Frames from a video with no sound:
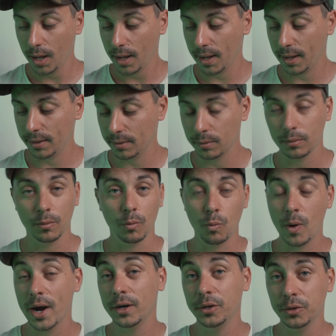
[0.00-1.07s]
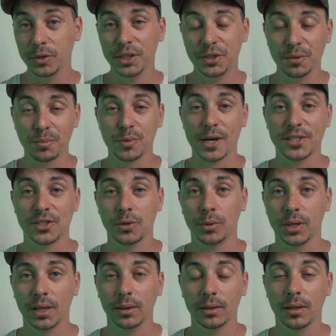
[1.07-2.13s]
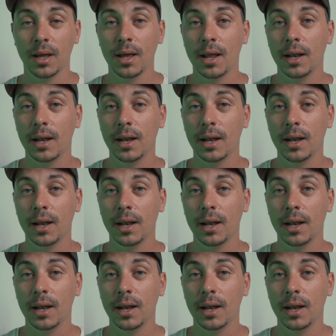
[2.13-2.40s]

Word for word: and where you need to press, so you can